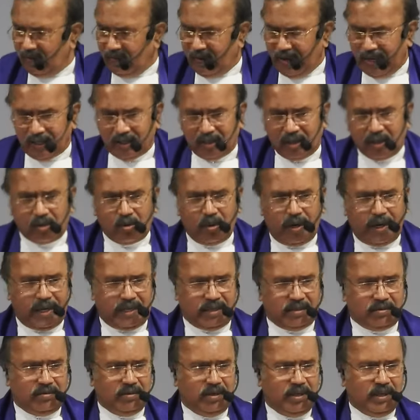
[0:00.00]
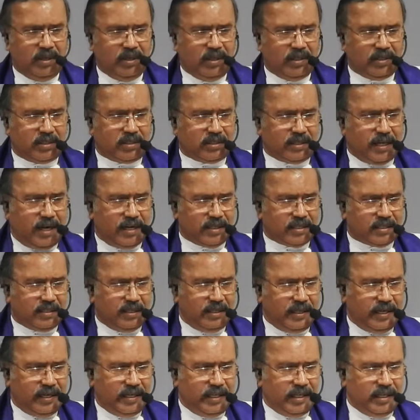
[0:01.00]
when the choir
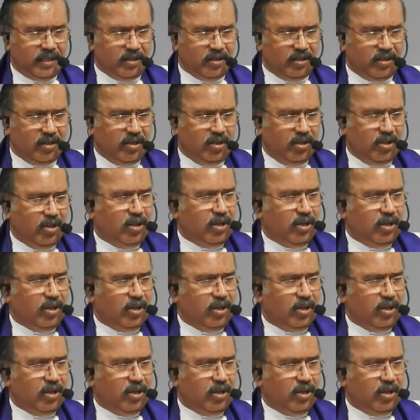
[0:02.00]
starts leading,